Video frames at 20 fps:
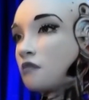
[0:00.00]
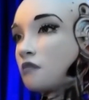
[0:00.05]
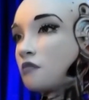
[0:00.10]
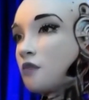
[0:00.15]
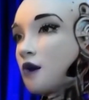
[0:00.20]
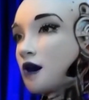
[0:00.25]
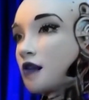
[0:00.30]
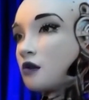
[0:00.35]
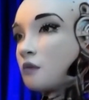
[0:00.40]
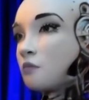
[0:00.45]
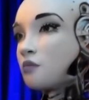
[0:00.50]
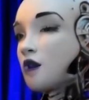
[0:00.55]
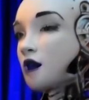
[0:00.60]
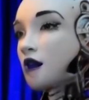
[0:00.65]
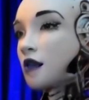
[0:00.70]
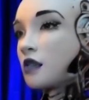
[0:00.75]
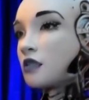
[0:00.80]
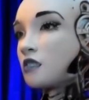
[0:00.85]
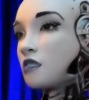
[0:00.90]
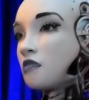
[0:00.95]
Bottom
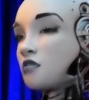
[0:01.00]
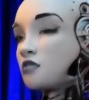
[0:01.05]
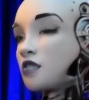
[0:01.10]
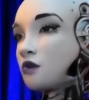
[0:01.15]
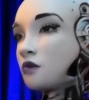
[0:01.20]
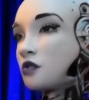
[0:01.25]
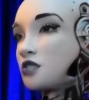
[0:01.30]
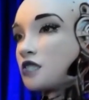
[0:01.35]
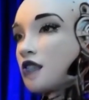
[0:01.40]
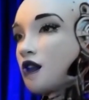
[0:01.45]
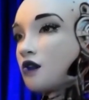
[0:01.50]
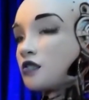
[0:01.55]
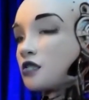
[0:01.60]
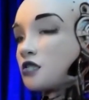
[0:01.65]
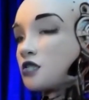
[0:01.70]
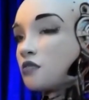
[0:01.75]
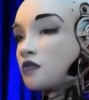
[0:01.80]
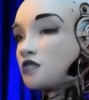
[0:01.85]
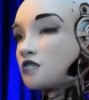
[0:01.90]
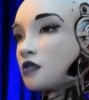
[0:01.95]
line, there is not a
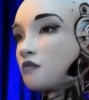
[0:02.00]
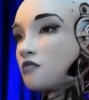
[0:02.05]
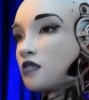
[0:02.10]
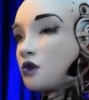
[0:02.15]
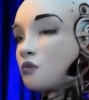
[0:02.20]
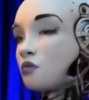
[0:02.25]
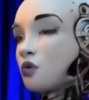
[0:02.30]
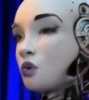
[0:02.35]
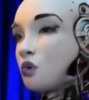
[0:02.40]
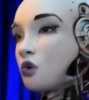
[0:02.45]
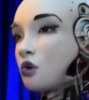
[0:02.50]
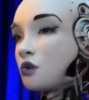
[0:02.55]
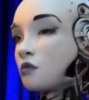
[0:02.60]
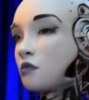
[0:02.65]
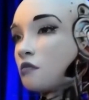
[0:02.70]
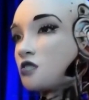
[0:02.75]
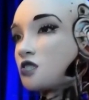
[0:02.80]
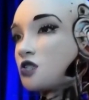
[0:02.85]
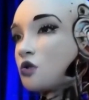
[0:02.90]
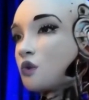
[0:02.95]
specific rule
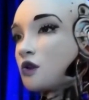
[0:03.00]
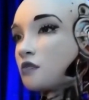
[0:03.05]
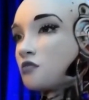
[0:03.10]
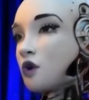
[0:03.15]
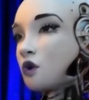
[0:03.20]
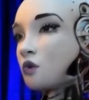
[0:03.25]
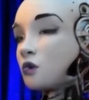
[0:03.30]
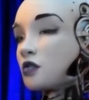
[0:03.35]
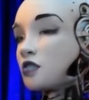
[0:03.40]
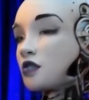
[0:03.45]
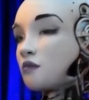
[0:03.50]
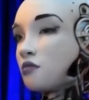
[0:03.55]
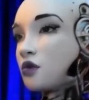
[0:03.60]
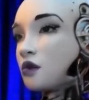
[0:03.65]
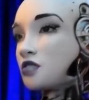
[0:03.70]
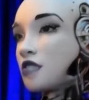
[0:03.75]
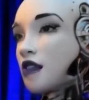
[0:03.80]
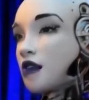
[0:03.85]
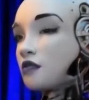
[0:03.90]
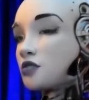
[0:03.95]
to invoke
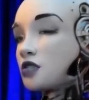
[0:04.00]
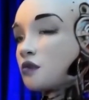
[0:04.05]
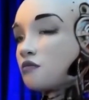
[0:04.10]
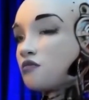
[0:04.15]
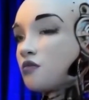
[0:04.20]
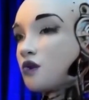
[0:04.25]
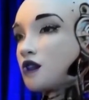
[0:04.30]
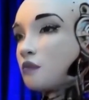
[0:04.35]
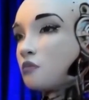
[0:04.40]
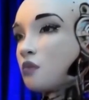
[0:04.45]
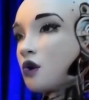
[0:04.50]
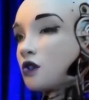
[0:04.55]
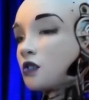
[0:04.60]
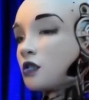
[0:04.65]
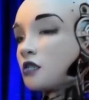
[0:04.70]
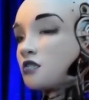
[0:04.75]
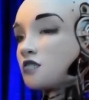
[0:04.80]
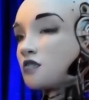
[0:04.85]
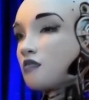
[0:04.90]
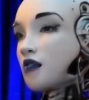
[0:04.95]
different types of
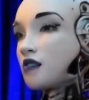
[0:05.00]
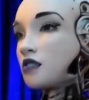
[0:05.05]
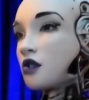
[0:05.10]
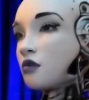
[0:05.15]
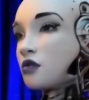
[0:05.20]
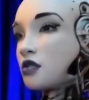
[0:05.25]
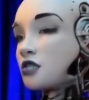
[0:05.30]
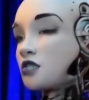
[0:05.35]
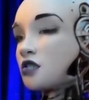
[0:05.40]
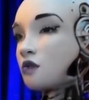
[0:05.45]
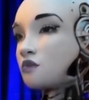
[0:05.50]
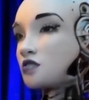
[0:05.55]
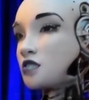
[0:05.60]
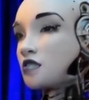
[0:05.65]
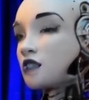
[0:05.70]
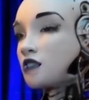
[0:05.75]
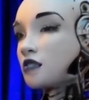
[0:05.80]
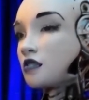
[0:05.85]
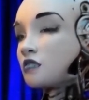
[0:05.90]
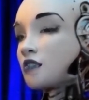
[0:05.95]
frameworks and their
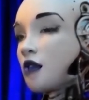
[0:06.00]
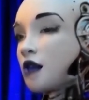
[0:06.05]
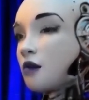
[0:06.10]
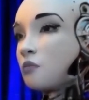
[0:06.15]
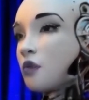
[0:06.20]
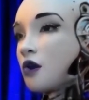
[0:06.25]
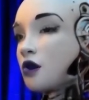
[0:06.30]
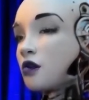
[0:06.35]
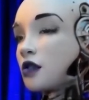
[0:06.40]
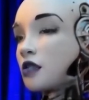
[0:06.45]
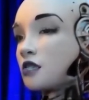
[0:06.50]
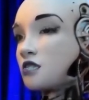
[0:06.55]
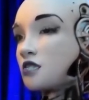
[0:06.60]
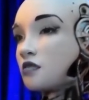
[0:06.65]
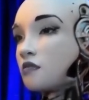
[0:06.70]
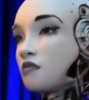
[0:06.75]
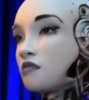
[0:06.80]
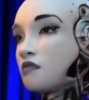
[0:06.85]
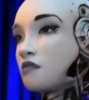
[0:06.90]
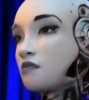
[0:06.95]
associated libraries.
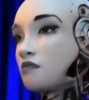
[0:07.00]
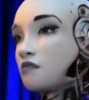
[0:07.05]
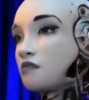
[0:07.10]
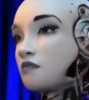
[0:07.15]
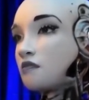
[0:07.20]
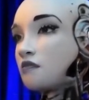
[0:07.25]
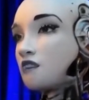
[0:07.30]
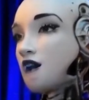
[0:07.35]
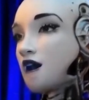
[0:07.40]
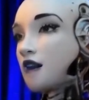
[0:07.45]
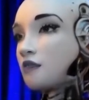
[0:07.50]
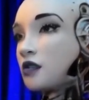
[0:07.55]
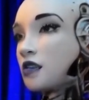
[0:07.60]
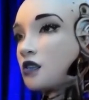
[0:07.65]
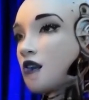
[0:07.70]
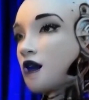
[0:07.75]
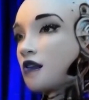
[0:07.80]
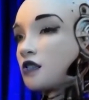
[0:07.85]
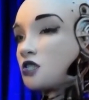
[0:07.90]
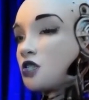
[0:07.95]
On the
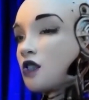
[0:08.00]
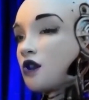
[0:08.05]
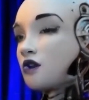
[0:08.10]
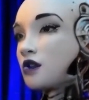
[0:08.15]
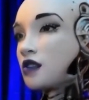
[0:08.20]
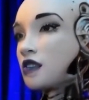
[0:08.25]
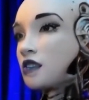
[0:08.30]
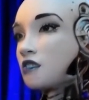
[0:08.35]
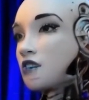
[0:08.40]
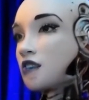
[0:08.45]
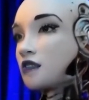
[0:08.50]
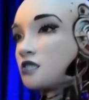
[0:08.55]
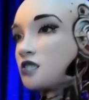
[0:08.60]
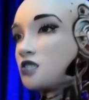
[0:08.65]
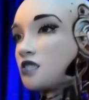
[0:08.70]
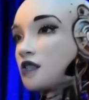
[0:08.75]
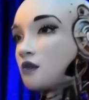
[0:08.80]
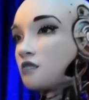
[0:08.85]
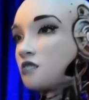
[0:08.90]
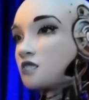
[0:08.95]
contrary, it
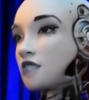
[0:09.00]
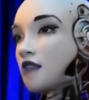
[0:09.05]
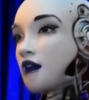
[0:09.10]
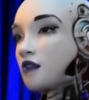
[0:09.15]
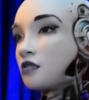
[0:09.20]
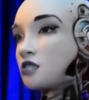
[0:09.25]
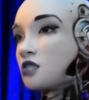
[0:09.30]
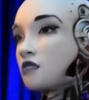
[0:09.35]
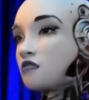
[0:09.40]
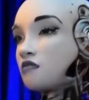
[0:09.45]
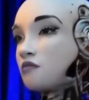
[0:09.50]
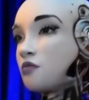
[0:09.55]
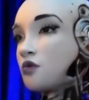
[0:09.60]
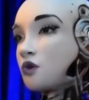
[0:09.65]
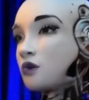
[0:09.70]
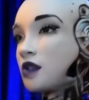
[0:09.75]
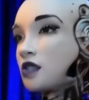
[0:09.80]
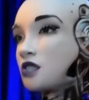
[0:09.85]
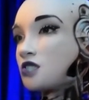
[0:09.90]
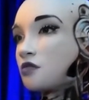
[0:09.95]
seems that,
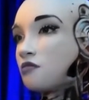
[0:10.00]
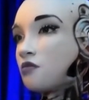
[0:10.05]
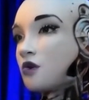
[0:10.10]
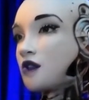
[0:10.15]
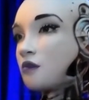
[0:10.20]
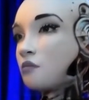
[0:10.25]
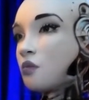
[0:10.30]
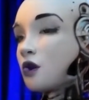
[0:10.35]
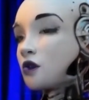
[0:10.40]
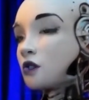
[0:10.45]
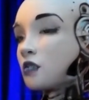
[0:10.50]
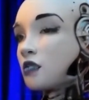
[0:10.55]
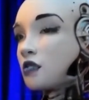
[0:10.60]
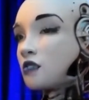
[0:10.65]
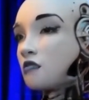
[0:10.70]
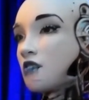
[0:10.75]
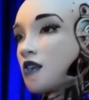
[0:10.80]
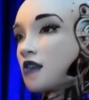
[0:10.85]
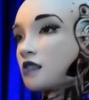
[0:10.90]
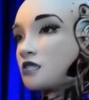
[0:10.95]
for each framework,
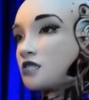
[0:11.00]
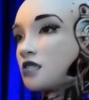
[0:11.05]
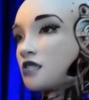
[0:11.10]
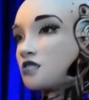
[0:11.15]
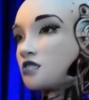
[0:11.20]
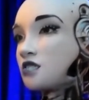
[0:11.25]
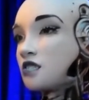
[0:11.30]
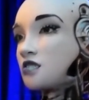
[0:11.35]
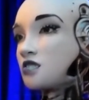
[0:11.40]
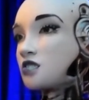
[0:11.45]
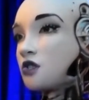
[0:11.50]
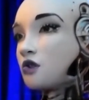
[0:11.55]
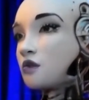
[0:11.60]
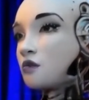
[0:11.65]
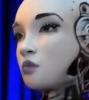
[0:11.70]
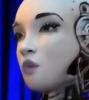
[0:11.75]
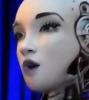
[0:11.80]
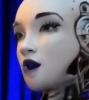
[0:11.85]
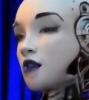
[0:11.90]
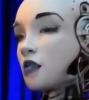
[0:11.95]
exists a
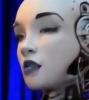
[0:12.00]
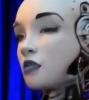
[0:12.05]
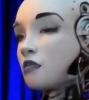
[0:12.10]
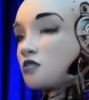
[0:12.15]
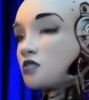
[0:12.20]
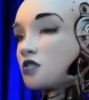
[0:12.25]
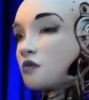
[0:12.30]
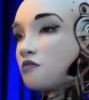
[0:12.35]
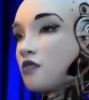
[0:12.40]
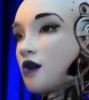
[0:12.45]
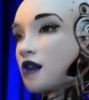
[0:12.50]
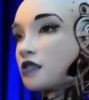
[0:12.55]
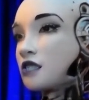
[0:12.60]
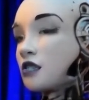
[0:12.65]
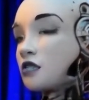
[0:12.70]
certain way to find